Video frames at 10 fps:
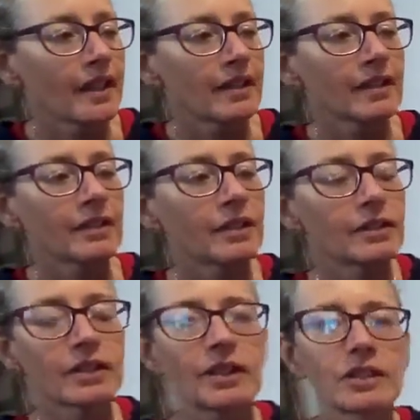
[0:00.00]
So
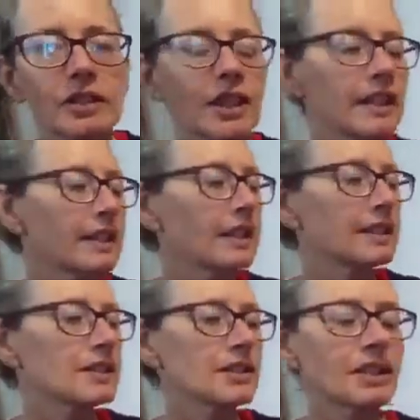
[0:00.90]
you're tightening
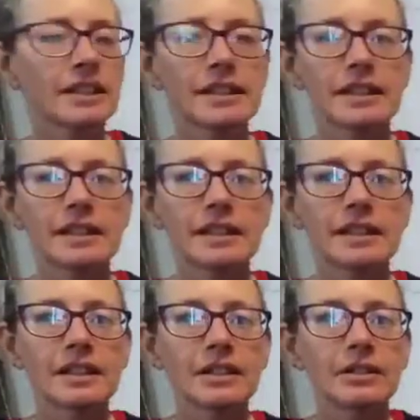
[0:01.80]
the strings
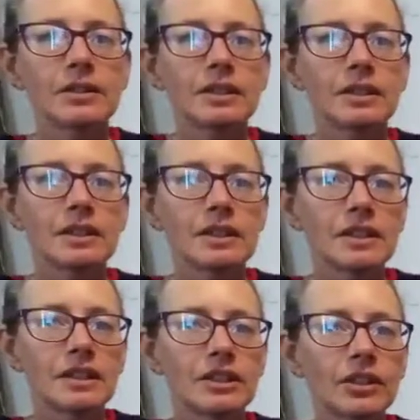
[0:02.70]
to
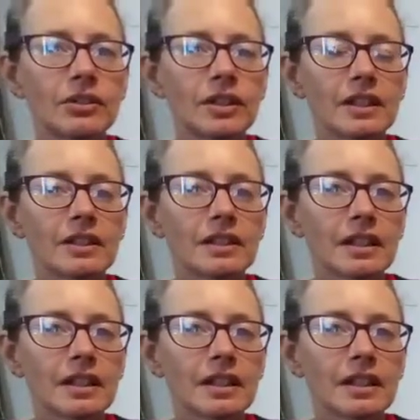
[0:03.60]
tune it,